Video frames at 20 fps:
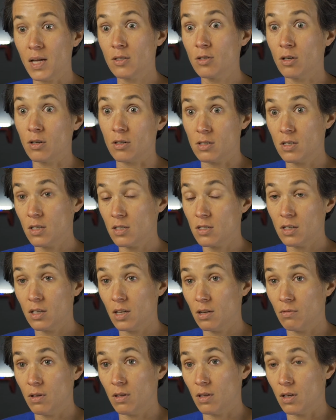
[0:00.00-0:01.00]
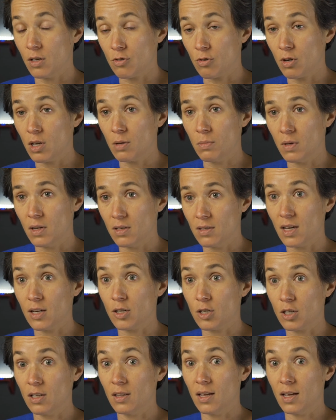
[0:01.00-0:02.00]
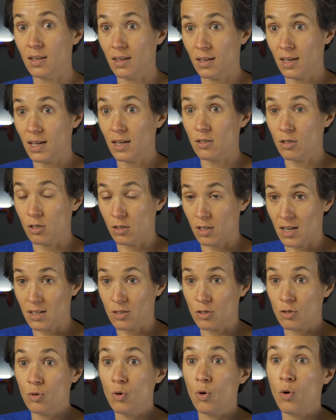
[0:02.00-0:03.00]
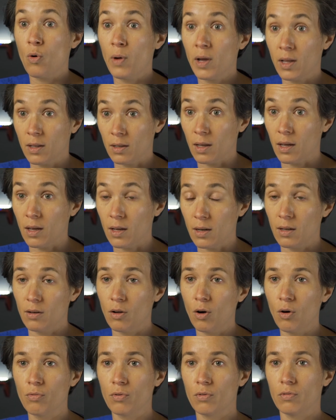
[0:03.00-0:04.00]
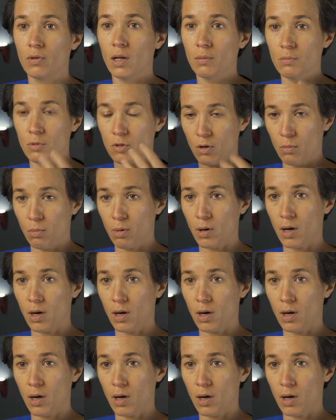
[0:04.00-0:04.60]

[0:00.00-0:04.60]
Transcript: main toxicity with that treatment is actually that the cancer dies too quickly and it overwhelms your